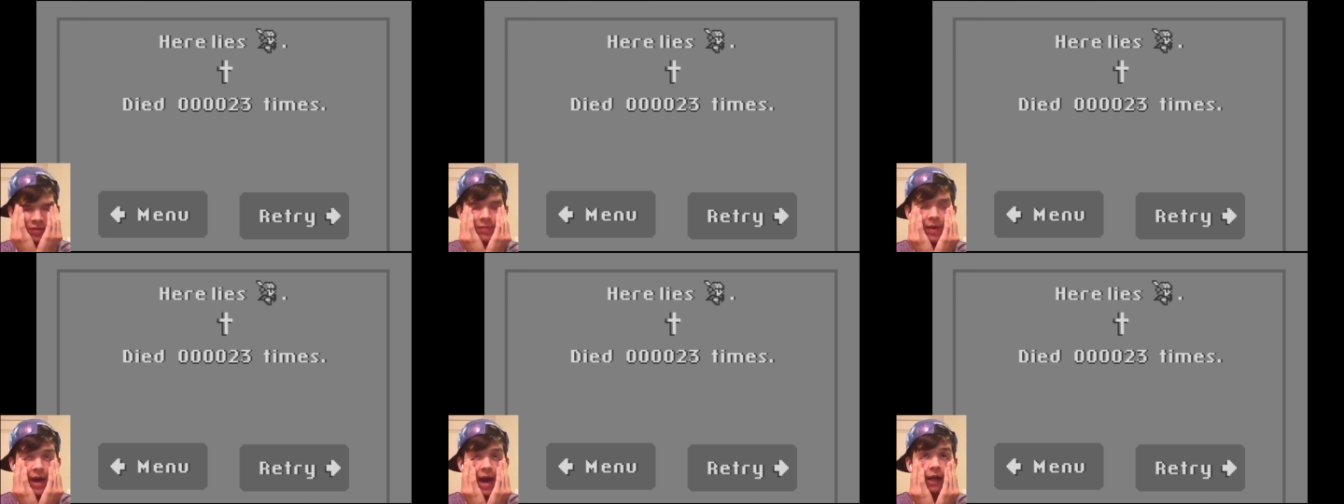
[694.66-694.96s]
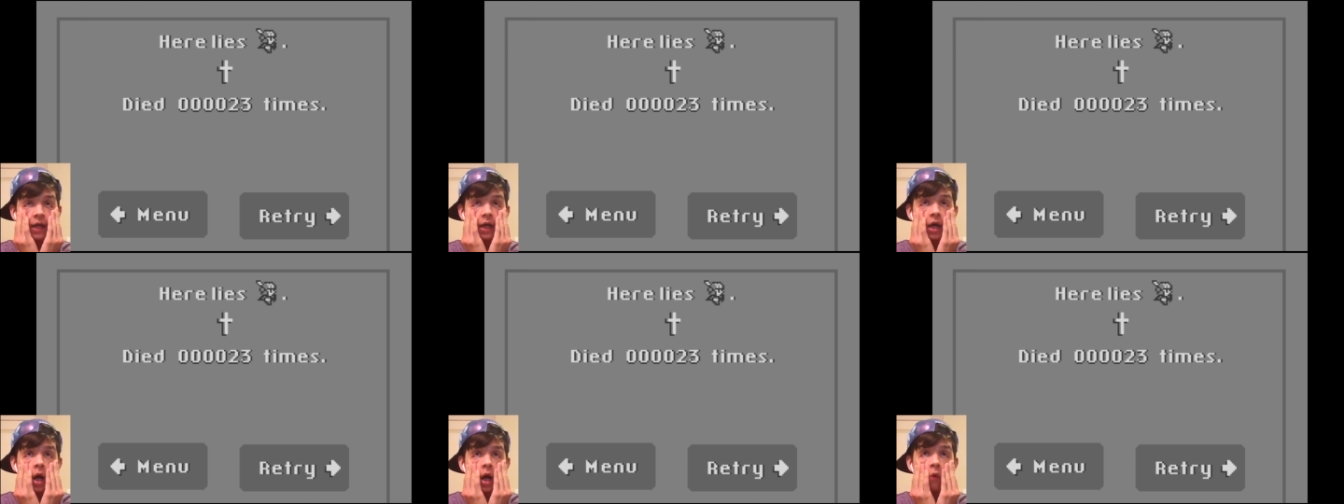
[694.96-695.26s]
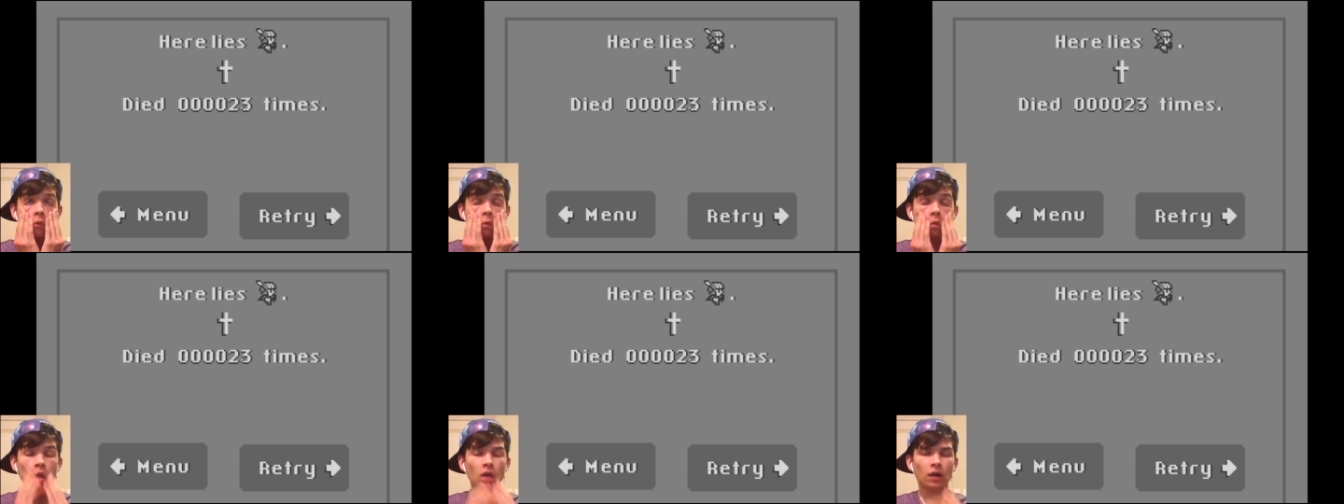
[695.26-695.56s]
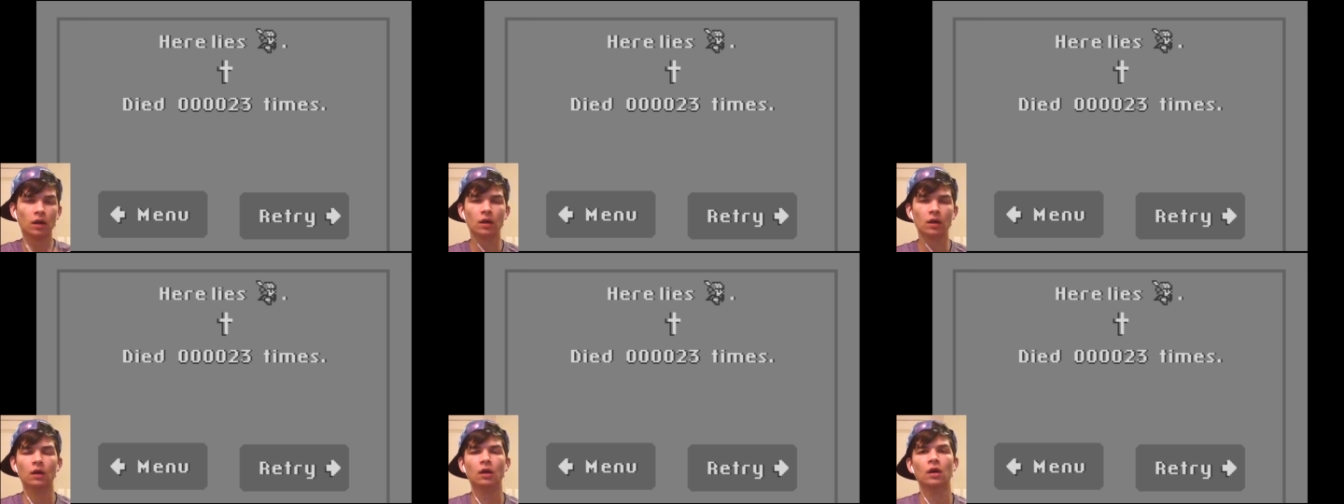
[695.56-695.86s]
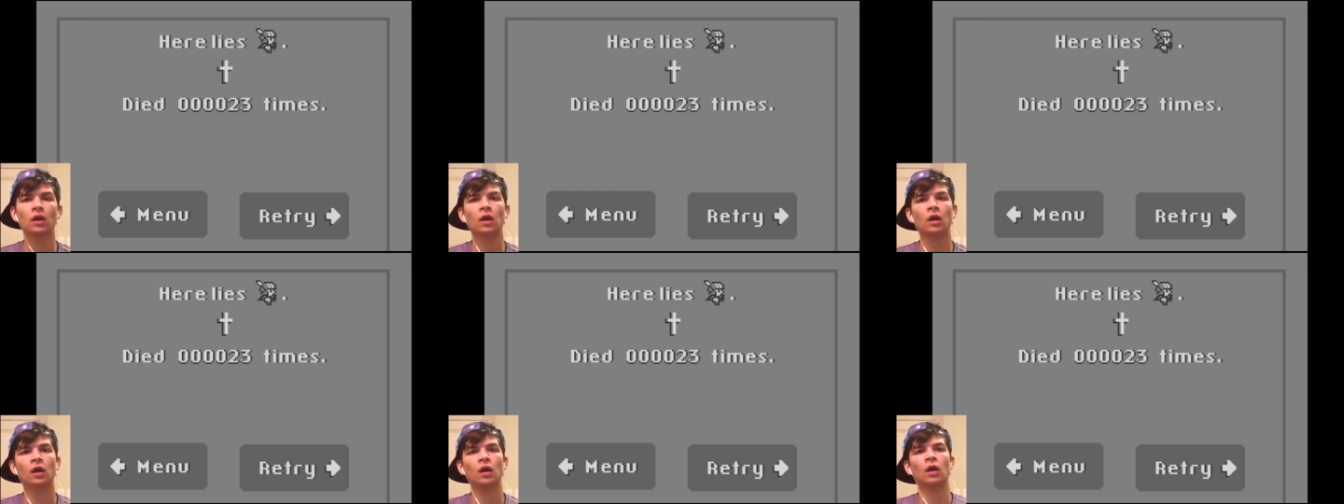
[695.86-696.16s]
to back up.
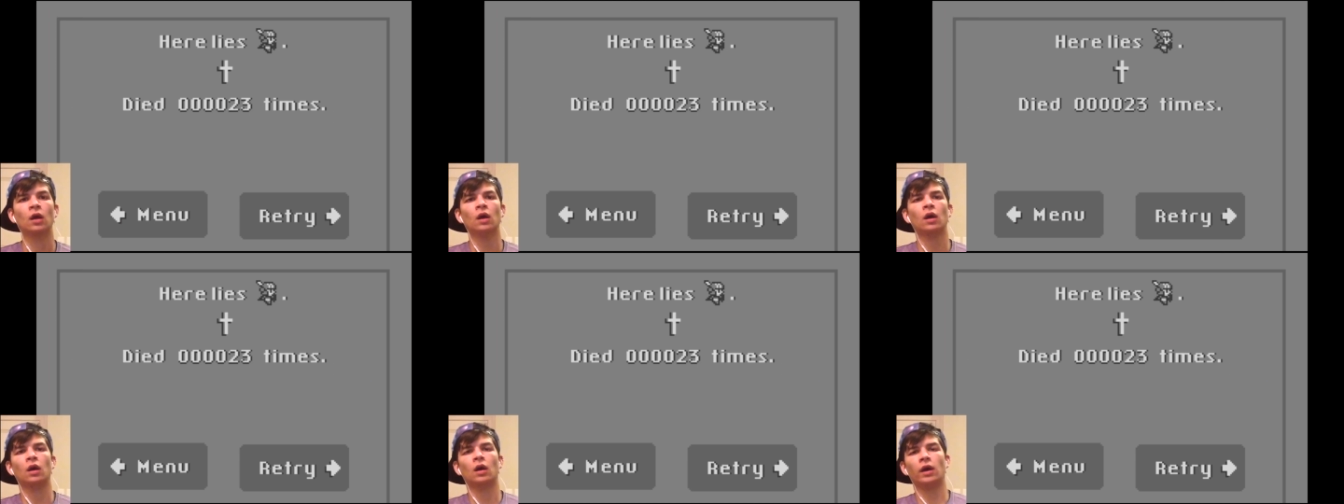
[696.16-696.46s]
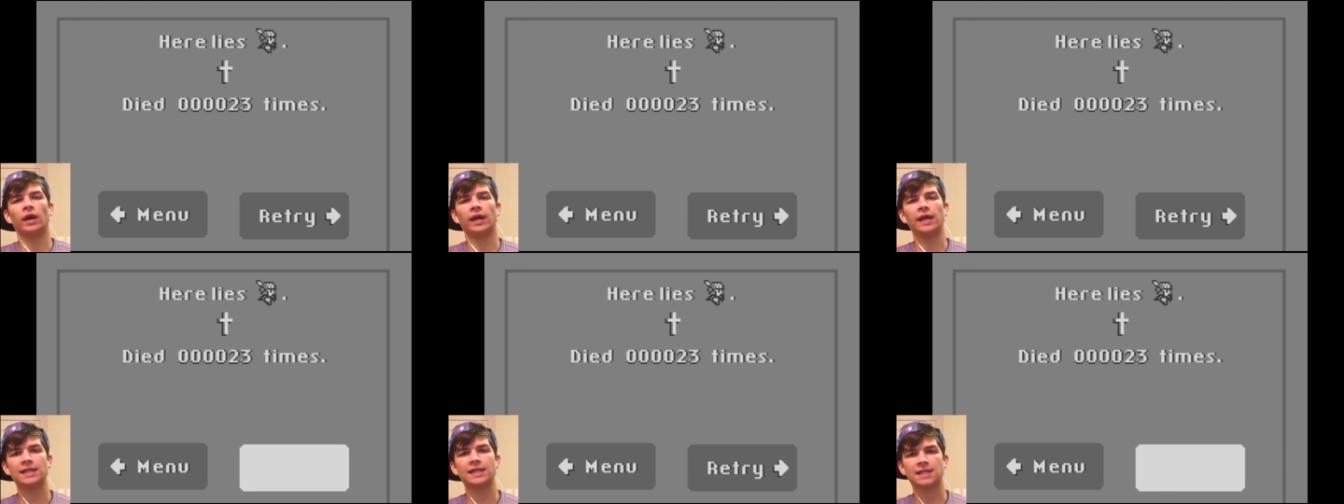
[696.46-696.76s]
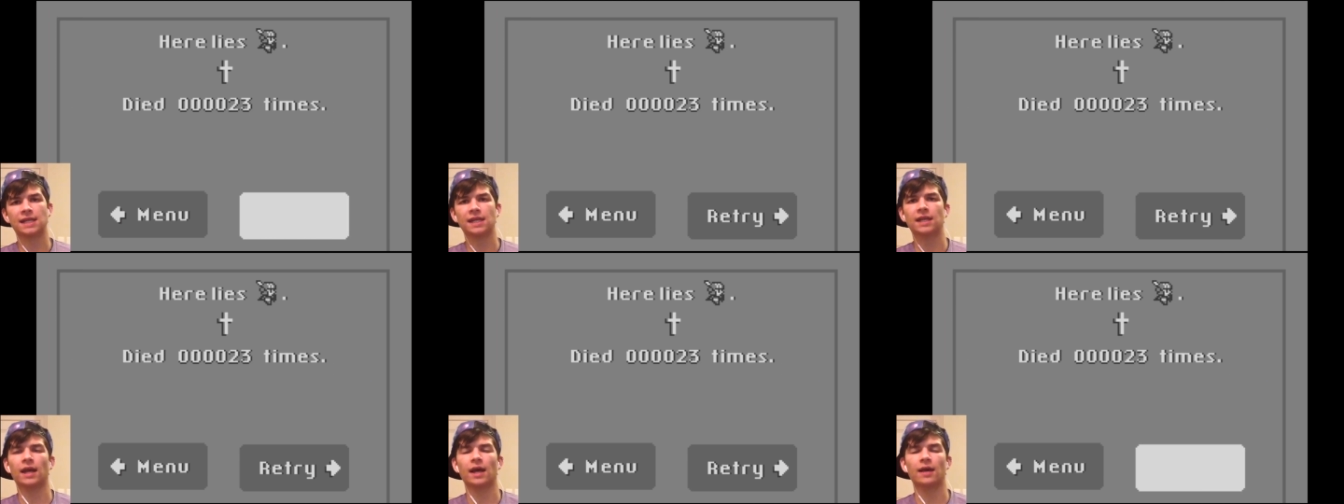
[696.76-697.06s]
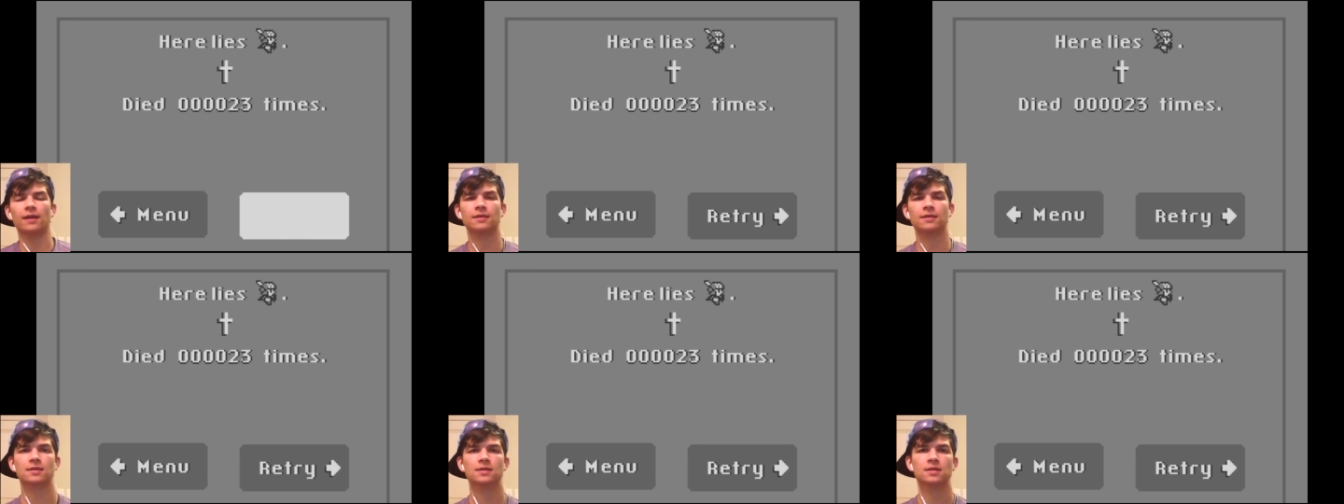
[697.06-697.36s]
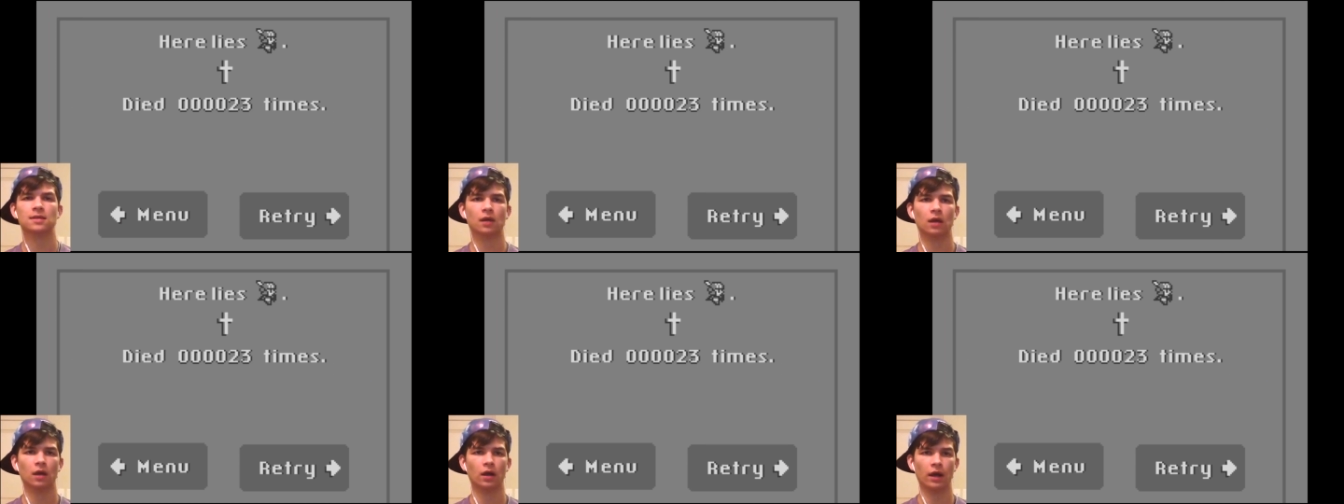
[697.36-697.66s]
eighteen
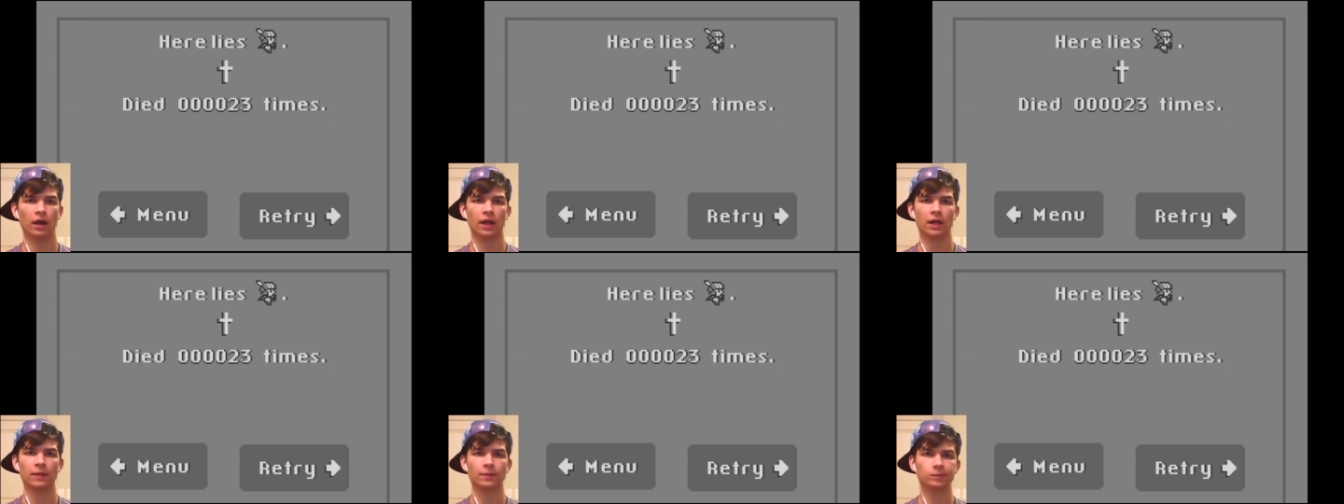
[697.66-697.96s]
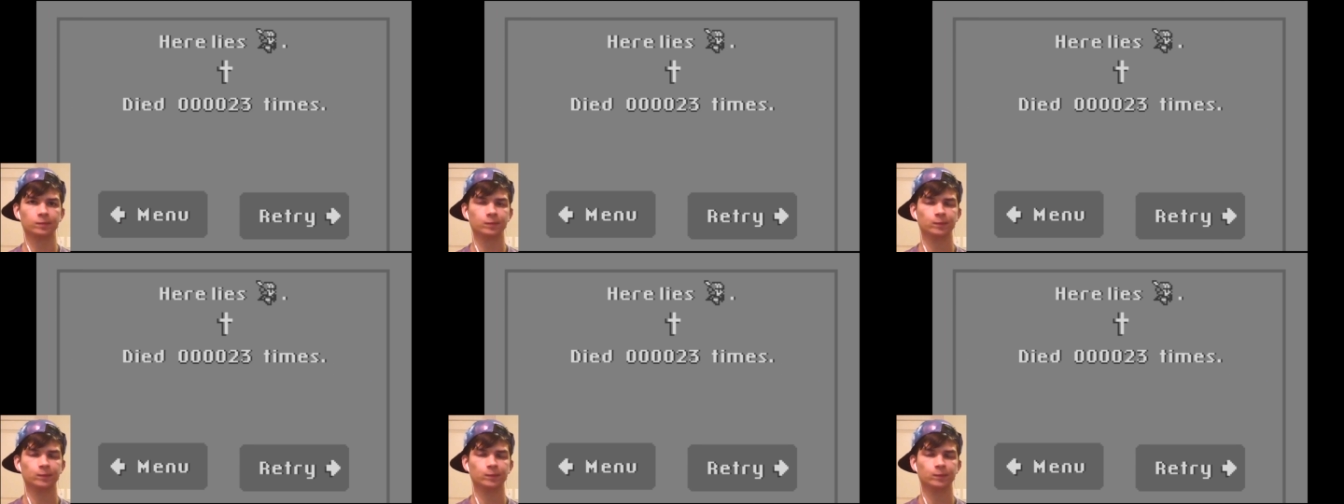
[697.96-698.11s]
deaths. Alright.